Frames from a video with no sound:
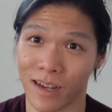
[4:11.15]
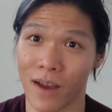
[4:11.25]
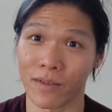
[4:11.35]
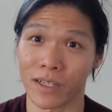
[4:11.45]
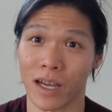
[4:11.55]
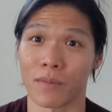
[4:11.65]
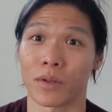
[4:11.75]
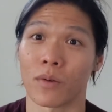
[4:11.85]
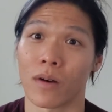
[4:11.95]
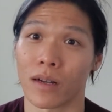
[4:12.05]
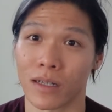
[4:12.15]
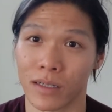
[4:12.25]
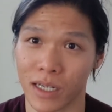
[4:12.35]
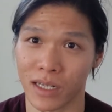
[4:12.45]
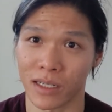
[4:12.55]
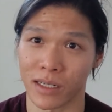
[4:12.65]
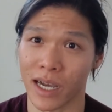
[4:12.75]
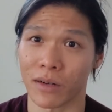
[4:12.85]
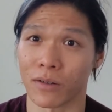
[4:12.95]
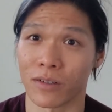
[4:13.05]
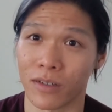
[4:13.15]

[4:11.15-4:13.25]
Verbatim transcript: Every time you want to change a diet order,